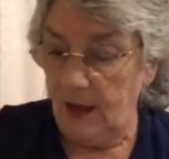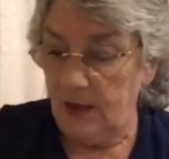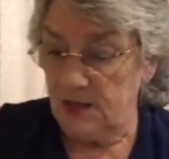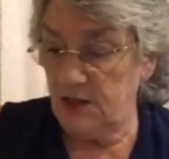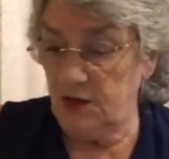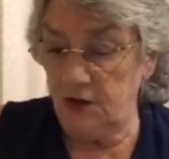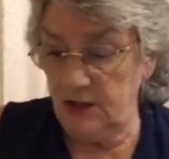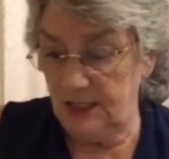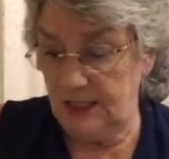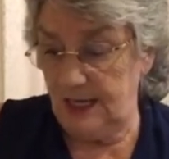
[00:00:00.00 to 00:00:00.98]
So
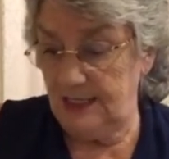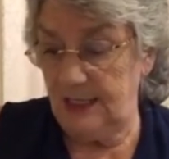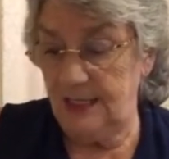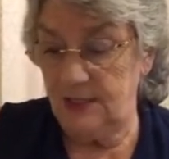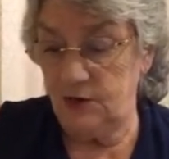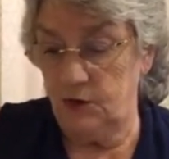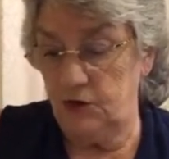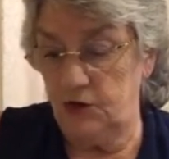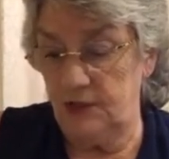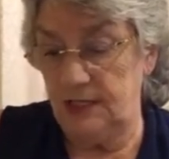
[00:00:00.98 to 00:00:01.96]
Sonia says, in his talk,
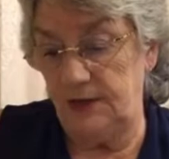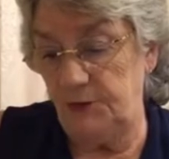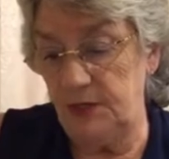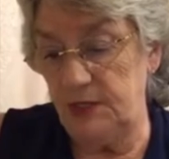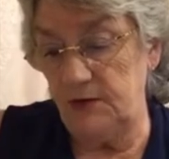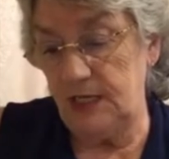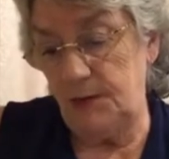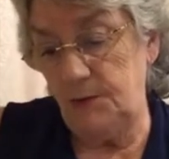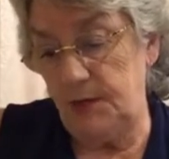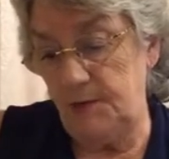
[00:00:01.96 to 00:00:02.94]
John said, if we don't
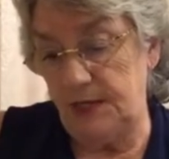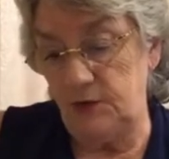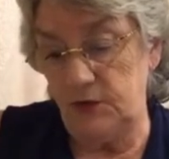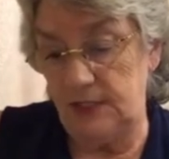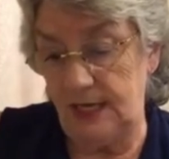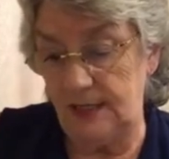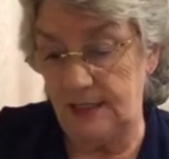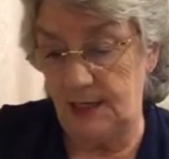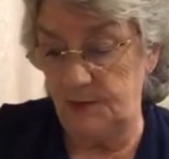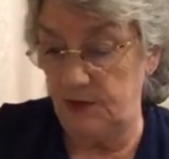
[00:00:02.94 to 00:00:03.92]
implement or take
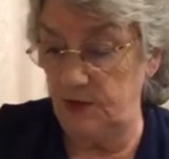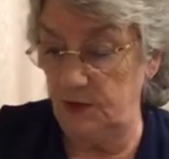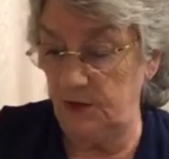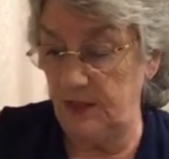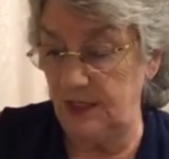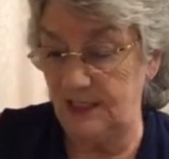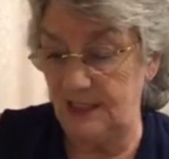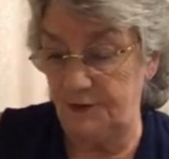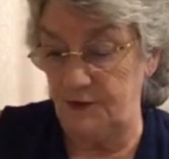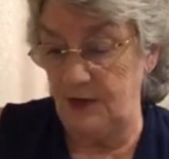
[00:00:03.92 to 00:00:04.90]
steps to do things
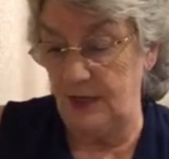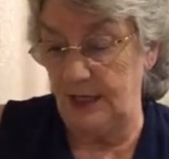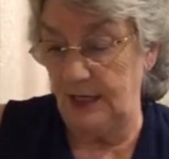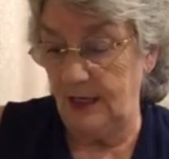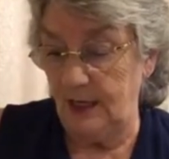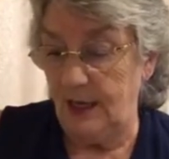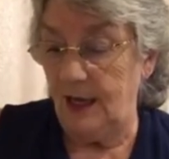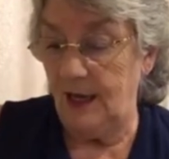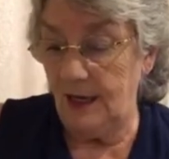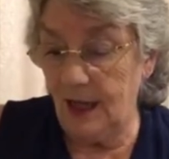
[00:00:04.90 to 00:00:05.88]
differently,
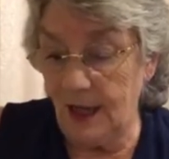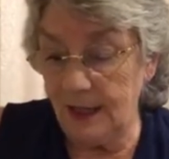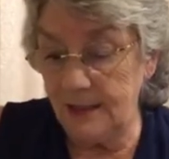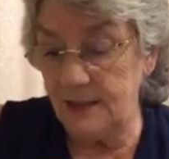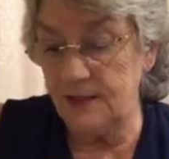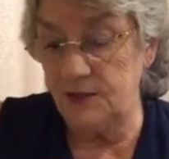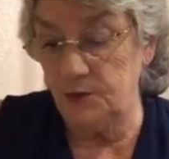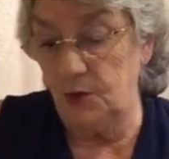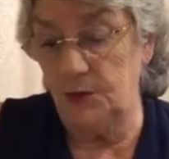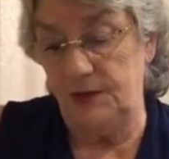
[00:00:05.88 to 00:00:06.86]
aligned to
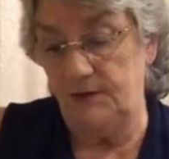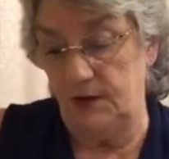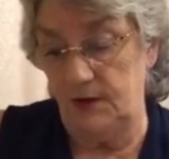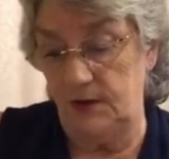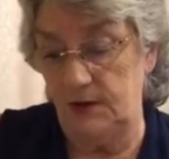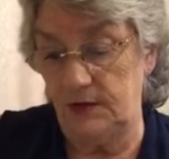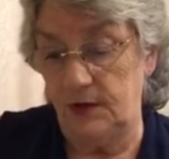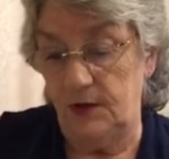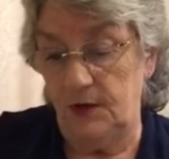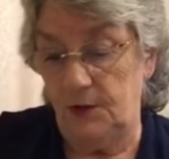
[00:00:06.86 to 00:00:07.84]
what we have learned,
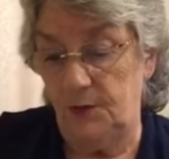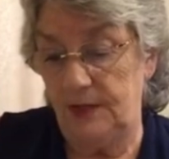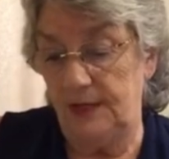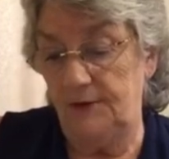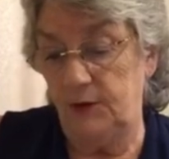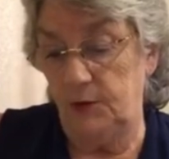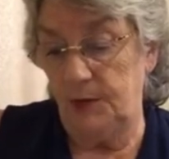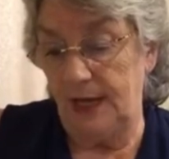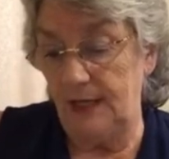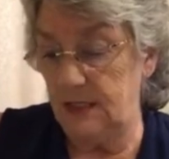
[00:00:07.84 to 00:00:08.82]
we then fall
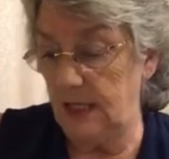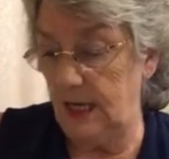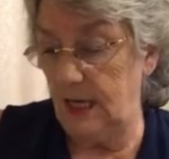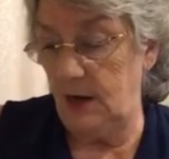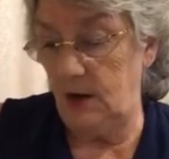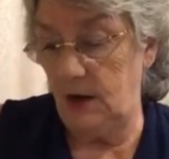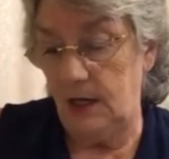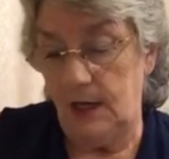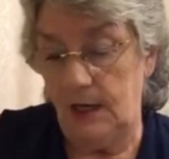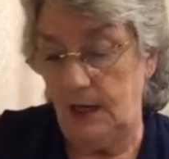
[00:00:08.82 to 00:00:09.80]
back into our
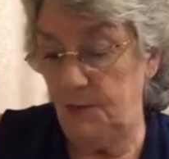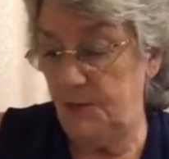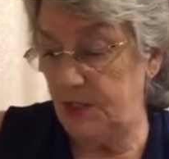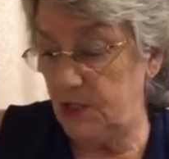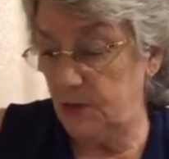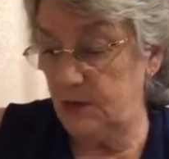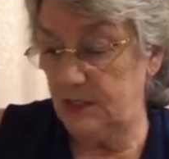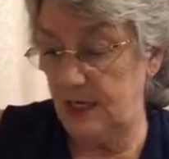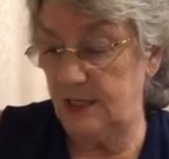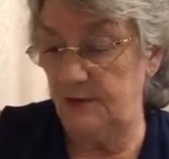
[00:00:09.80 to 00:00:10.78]
habitual
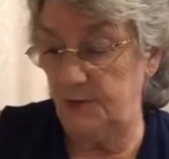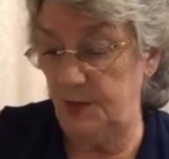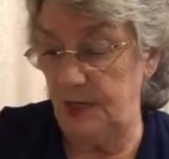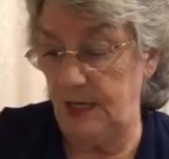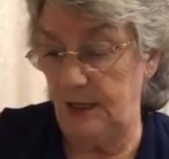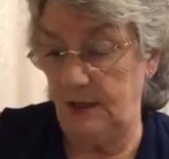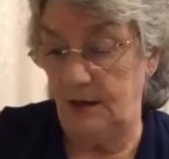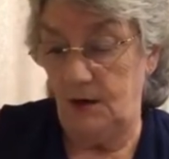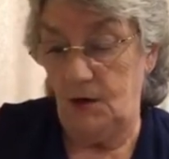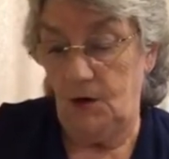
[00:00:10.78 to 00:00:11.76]
state of being.
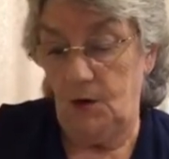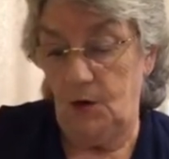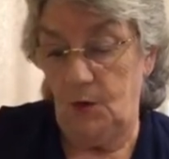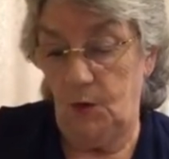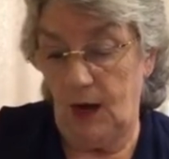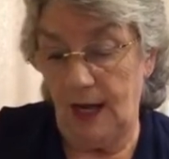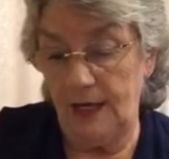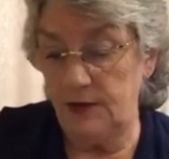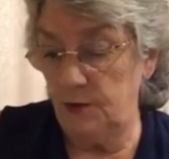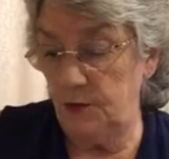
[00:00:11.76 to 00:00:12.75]
Why
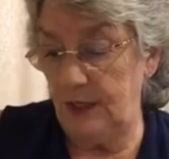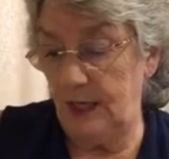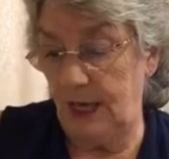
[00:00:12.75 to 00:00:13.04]
do we